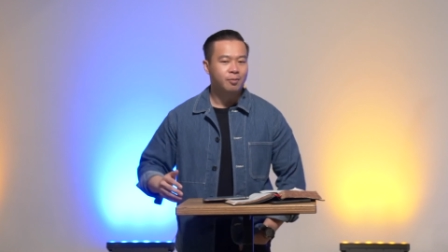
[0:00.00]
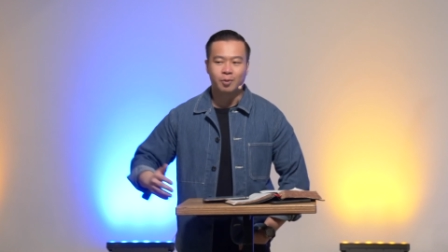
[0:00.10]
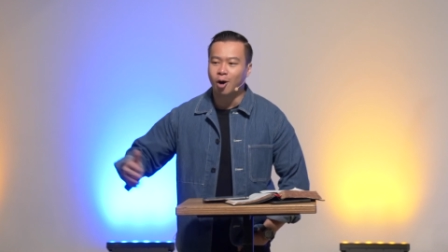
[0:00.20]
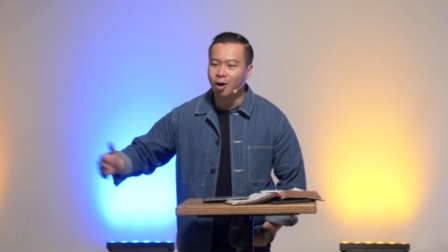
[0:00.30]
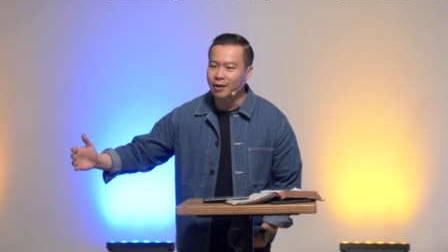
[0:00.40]

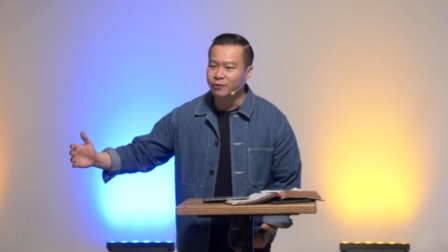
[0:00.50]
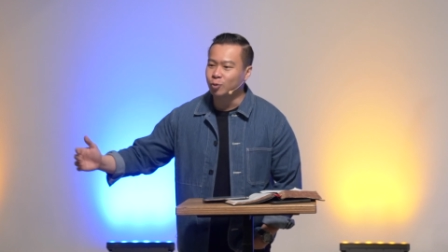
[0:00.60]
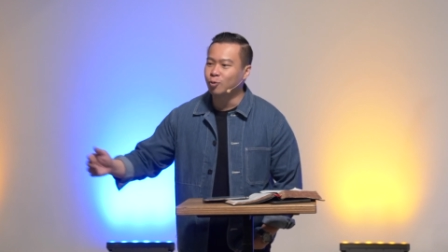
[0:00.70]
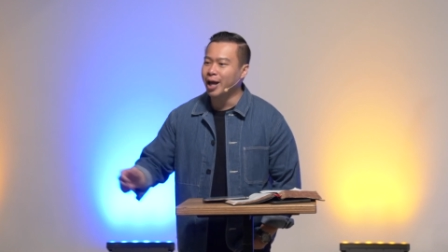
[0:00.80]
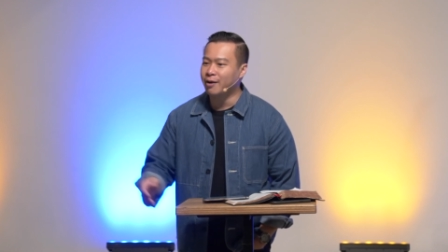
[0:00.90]
We all love
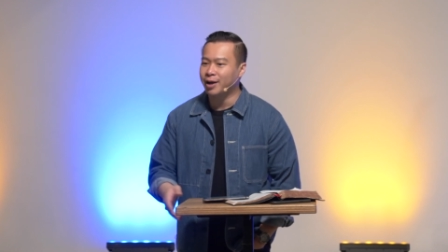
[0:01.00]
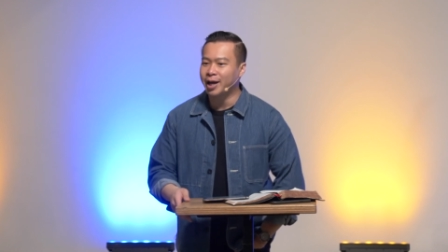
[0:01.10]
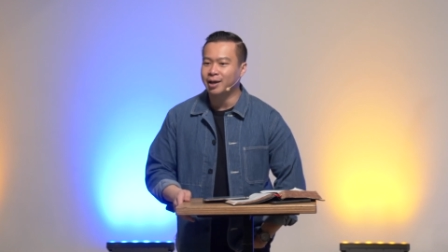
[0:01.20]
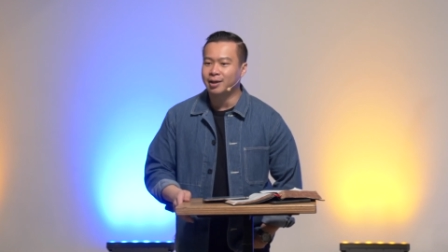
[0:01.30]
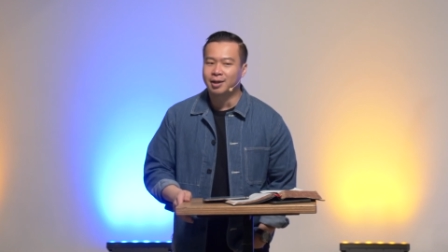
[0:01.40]
to do that,
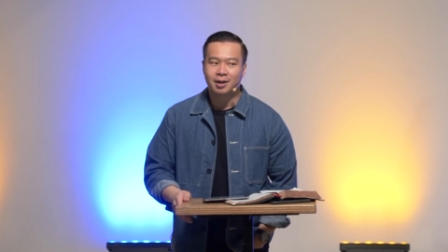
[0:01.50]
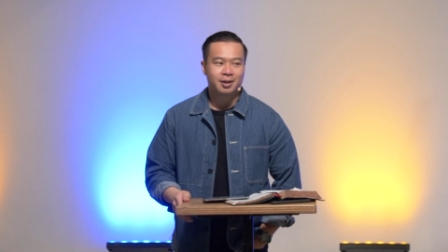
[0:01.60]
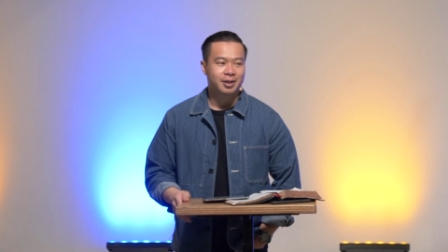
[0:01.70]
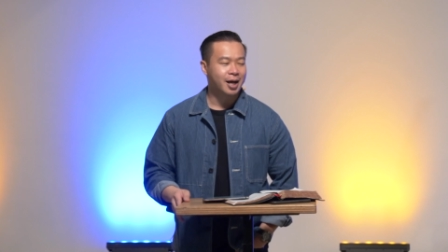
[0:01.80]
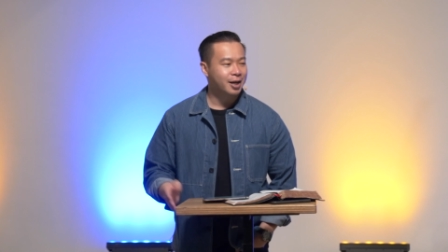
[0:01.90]
right?
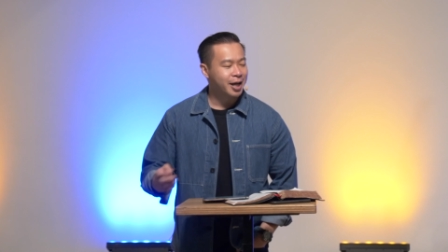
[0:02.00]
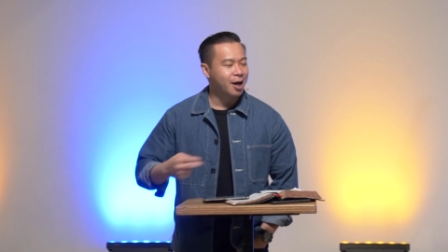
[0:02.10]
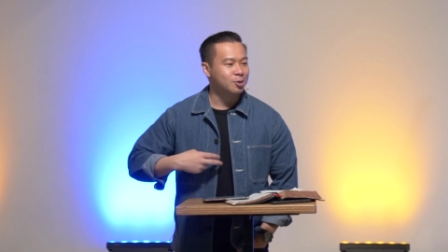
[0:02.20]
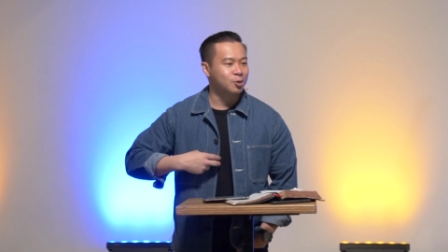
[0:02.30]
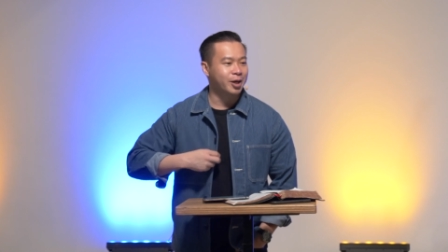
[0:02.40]
The other day,
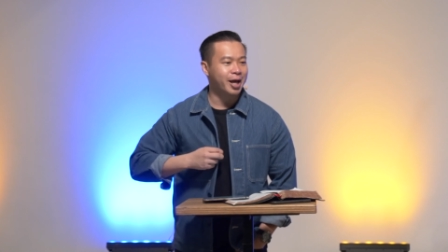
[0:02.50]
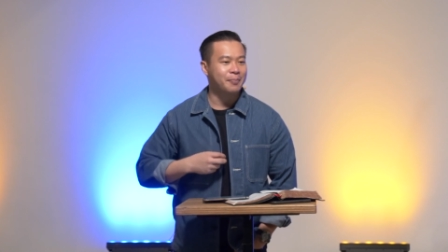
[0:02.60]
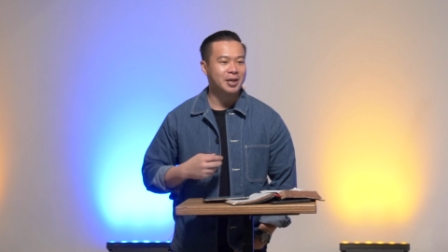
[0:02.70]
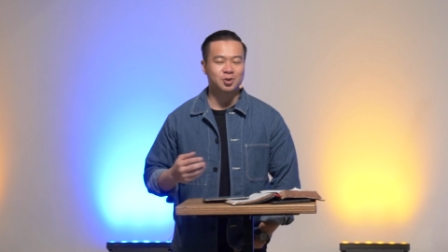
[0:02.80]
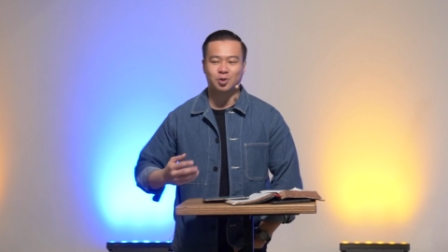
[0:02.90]
I was looking at
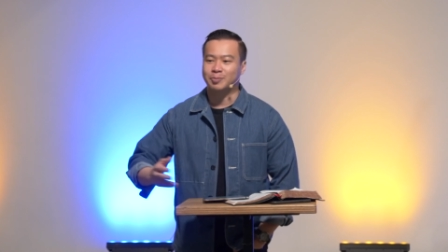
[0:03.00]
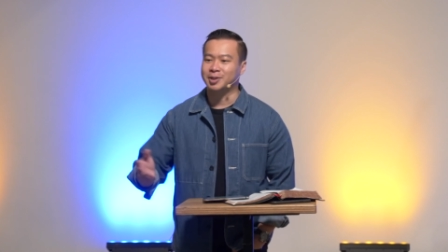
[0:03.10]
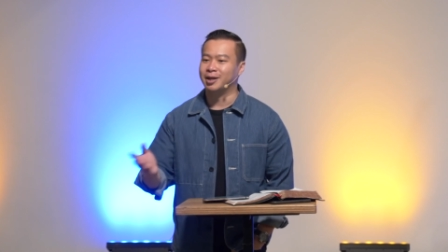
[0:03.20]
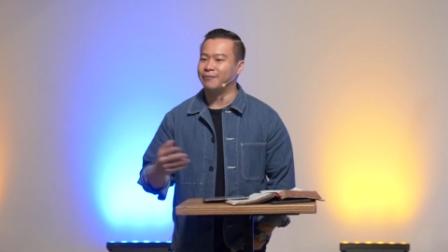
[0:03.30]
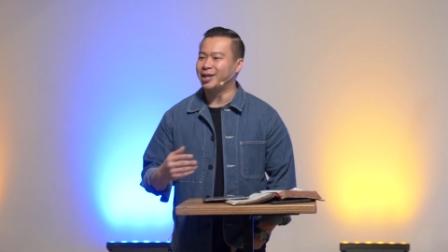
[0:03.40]
a passage of
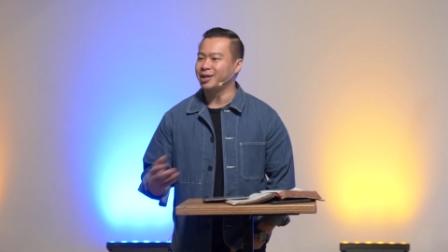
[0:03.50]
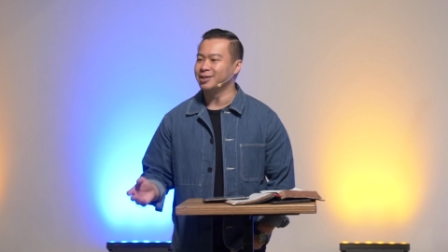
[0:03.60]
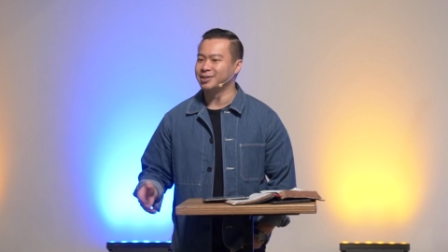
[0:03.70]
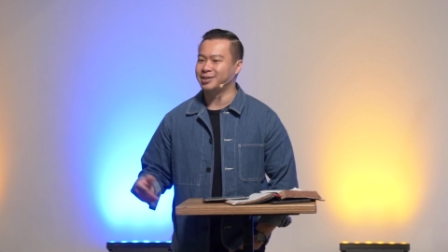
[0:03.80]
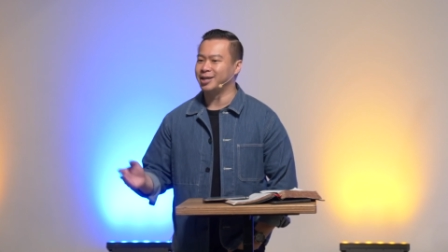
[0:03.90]
scripture in
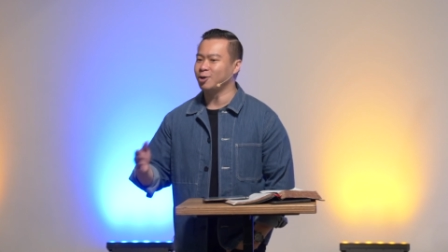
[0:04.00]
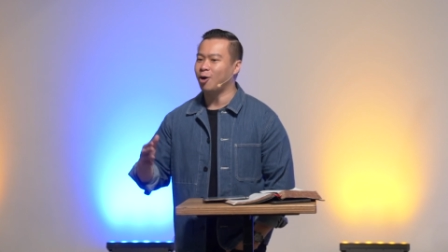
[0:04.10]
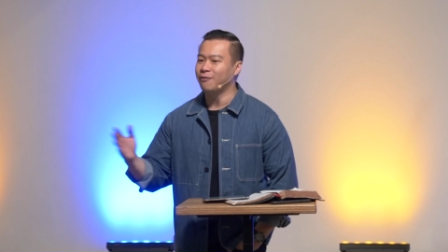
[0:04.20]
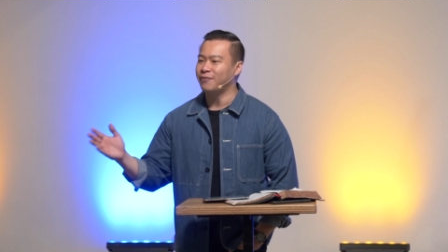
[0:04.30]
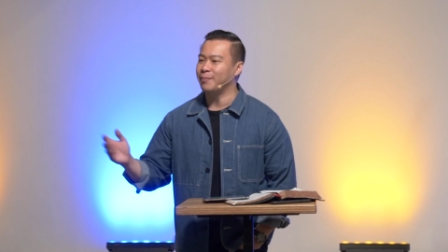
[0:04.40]
Leviticus. It says,
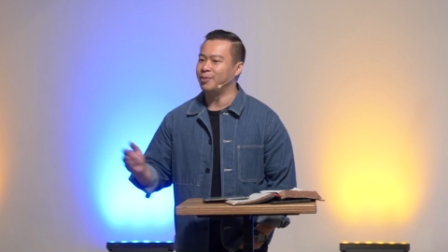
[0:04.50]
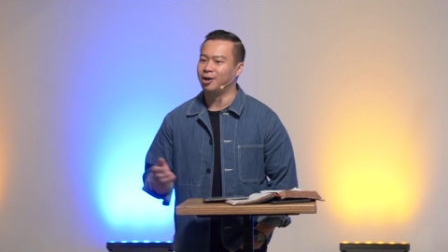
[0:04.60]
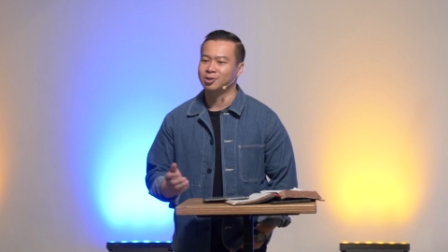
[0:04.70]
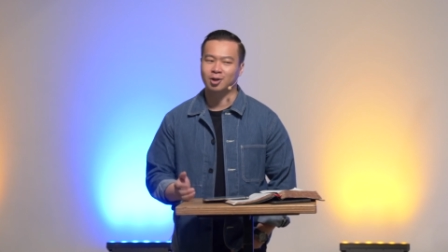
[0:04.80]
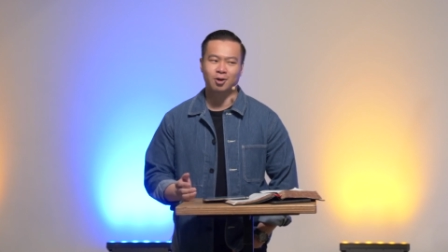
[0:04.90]
All fat
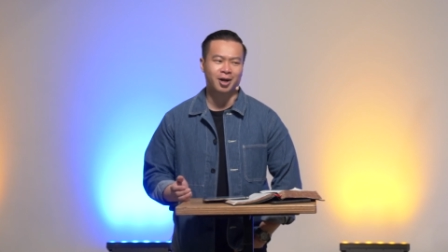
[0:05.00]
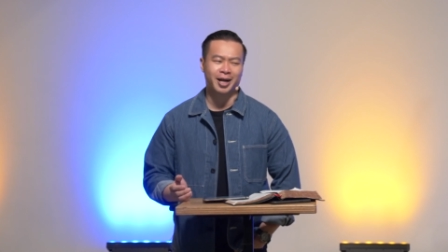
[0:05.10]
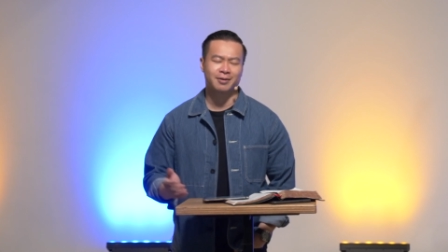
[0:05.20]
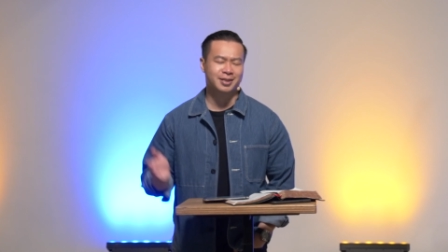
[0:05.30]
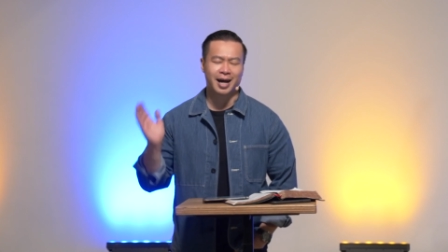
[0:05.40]
belong to the Lord.
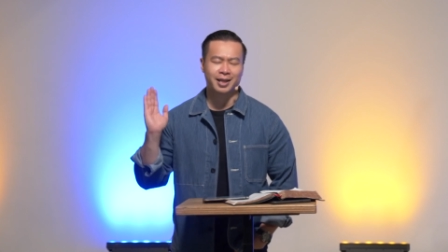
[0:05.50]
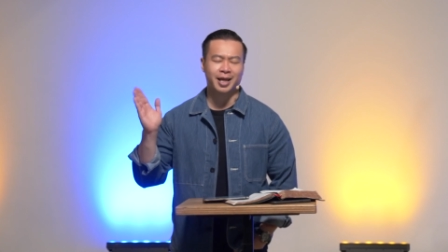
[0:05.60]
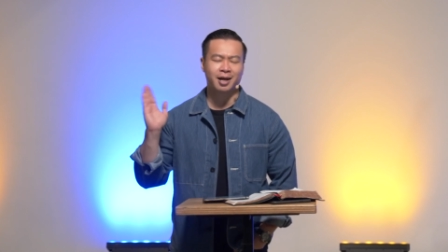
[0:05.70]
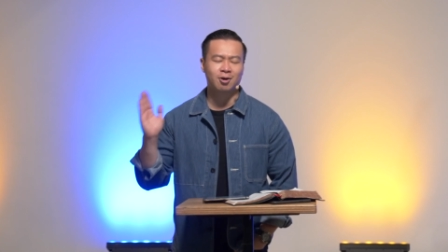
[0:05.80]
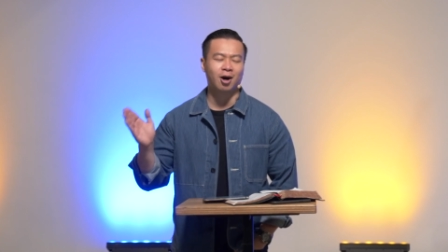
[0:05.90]
And I was like, I
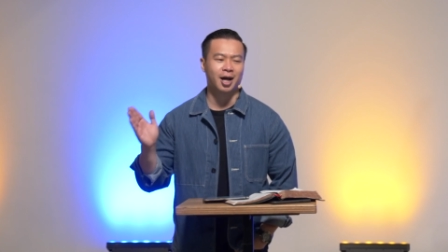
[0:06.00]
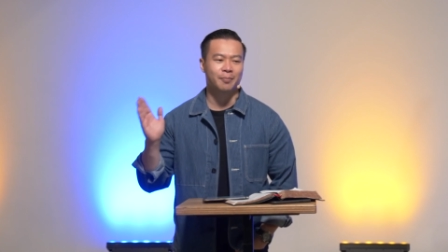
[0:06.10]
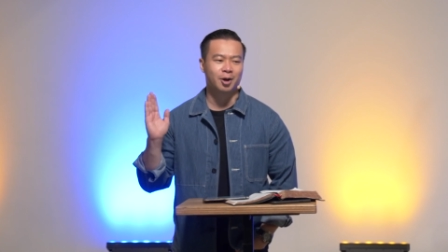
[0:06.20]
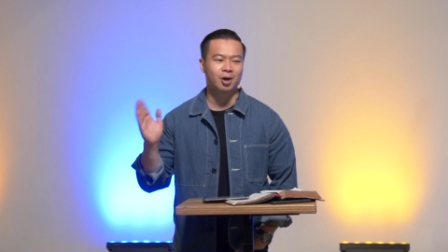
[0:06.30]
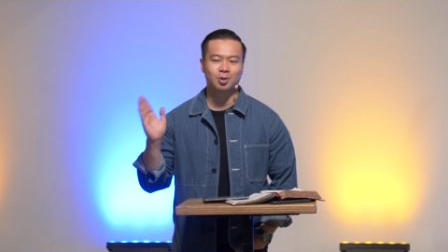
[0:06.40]
thank God I
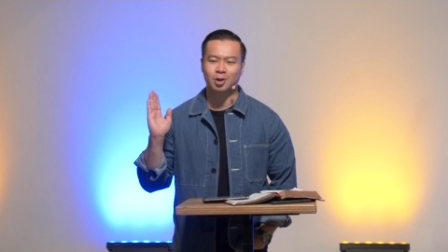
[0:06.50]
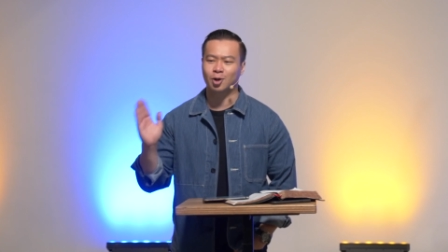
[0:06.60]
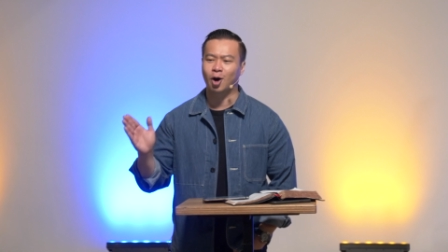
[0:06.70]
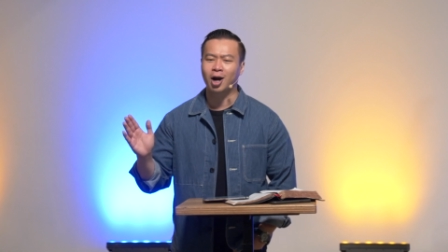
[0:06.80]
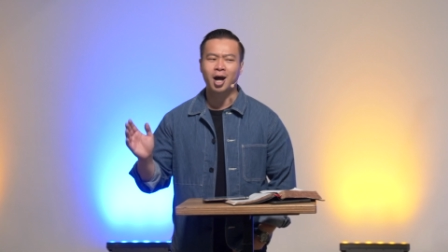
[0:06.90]
belong to
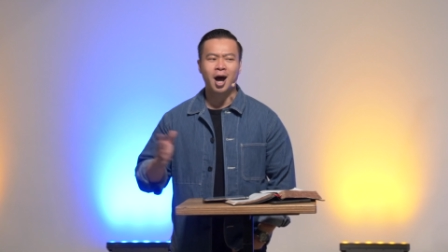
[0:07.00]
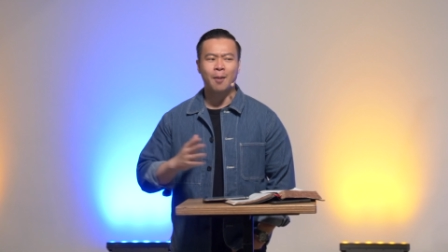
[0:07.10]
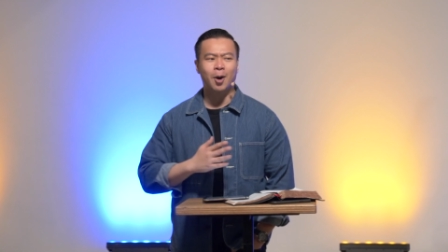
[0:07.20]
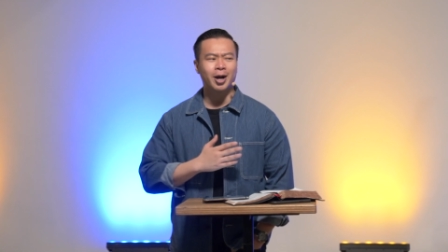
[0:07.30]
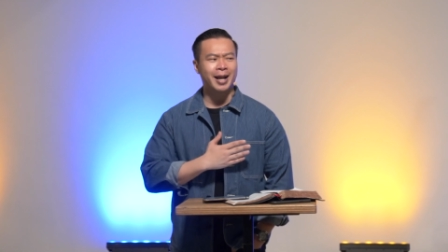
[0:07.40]
the Lord
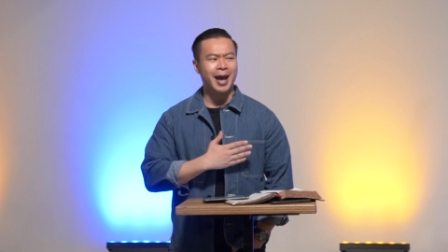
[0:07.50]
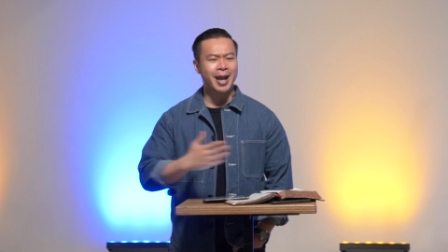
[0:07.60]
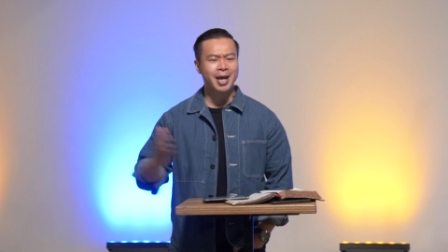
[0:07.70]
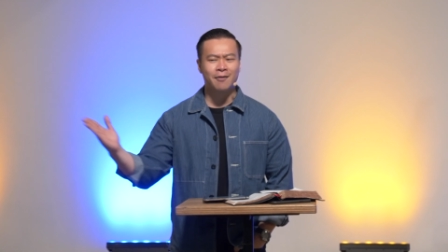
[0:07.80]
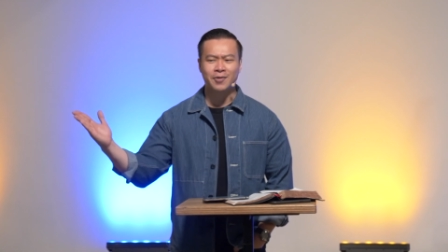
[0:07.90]
more than
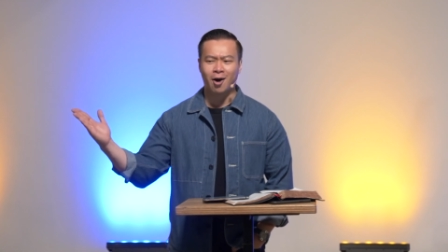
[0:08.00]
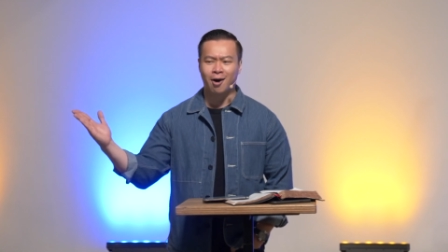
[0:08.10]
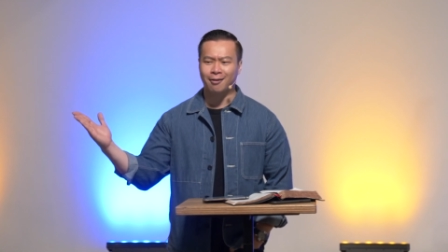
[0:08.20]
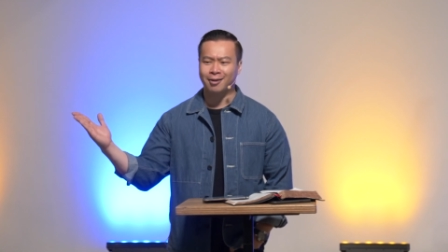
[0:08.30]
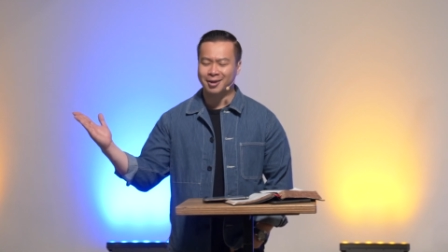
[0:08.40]
any of
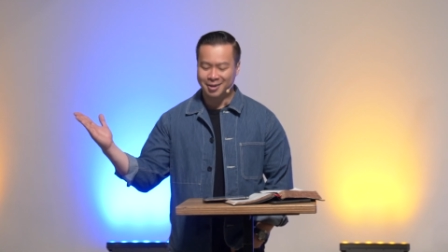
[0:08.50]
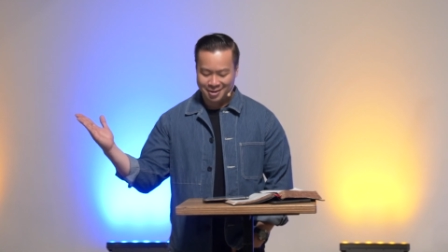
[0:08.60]
y'all.